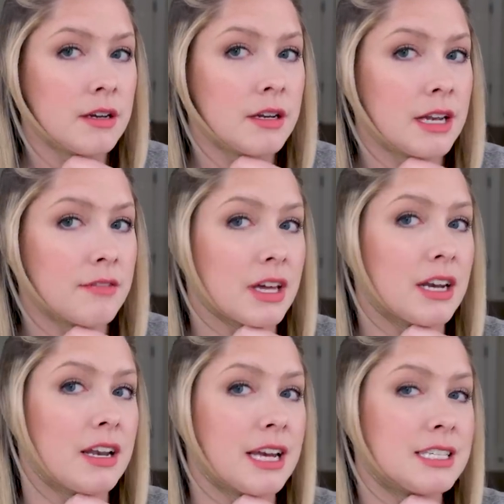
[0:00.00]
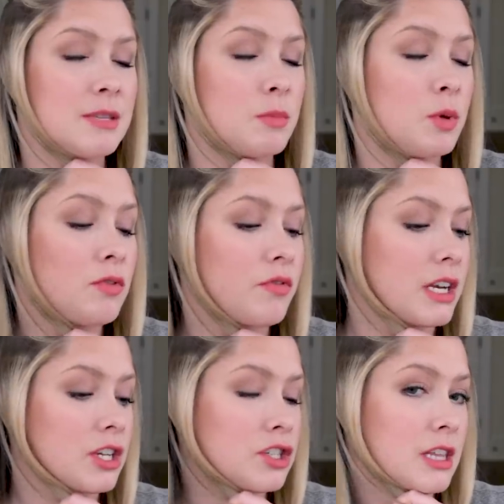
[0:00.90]
I've got a nice smooth
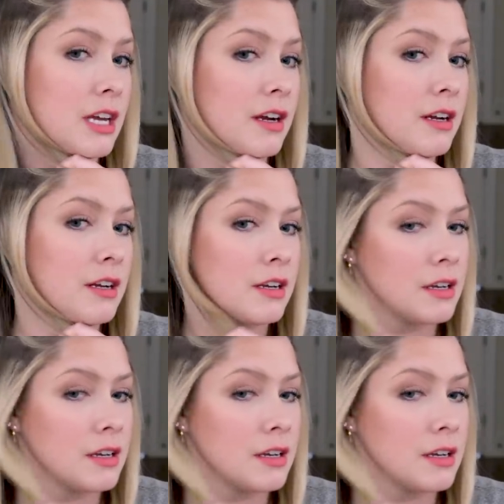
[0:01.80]
finish there.